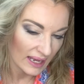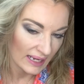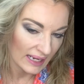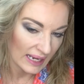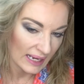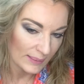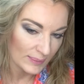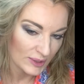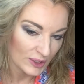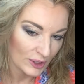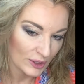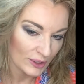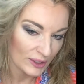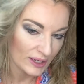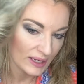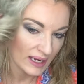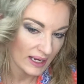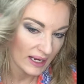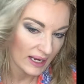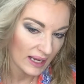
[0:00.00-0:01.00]
keep turning
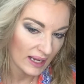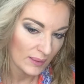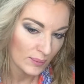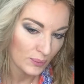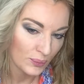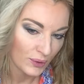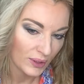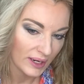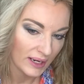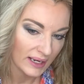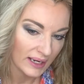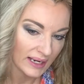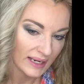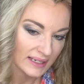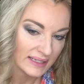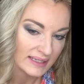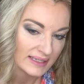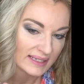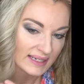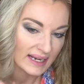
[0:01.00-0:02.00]
it and bringing
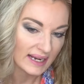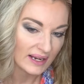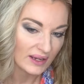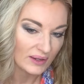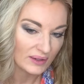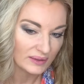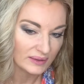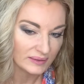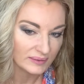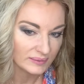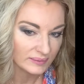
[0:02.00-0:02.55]
it down.